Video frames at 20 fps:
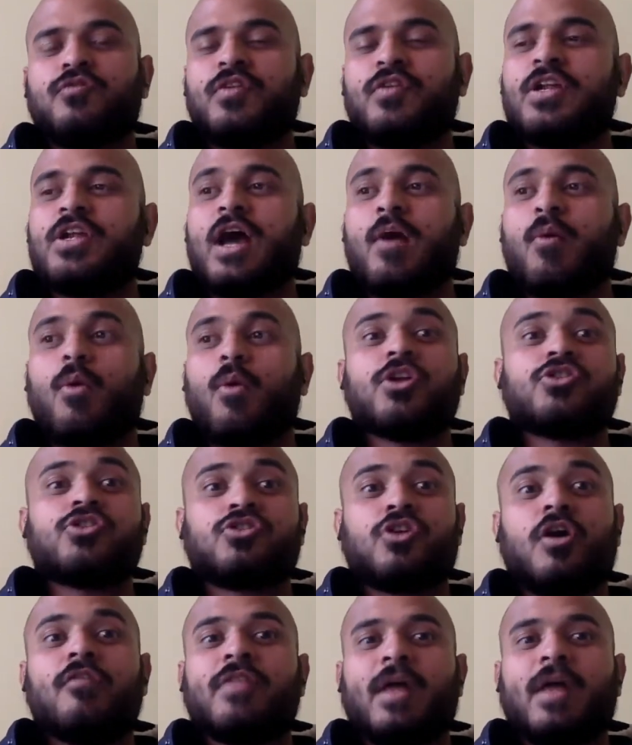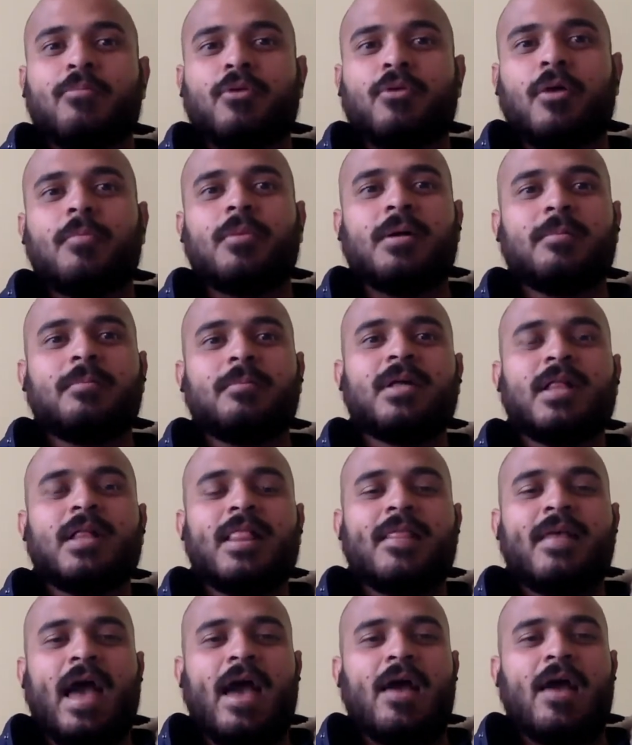You're like, hey, I want to
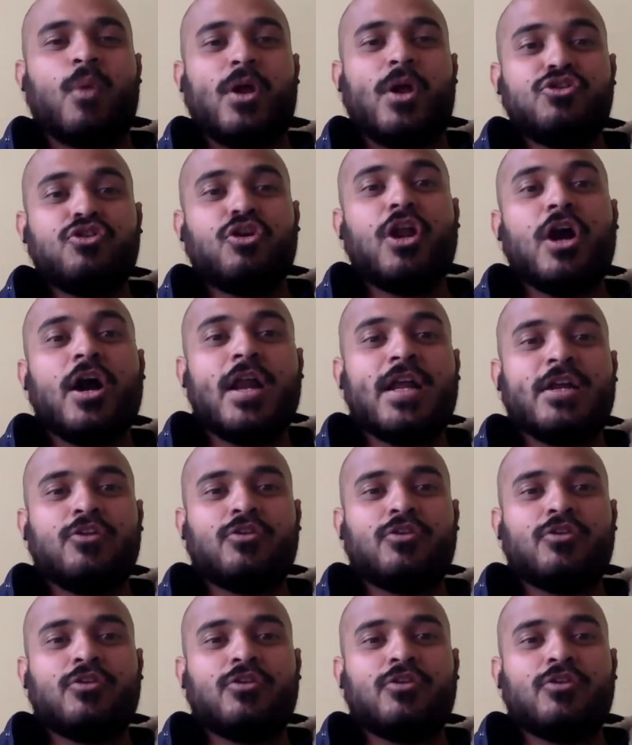solve that problem.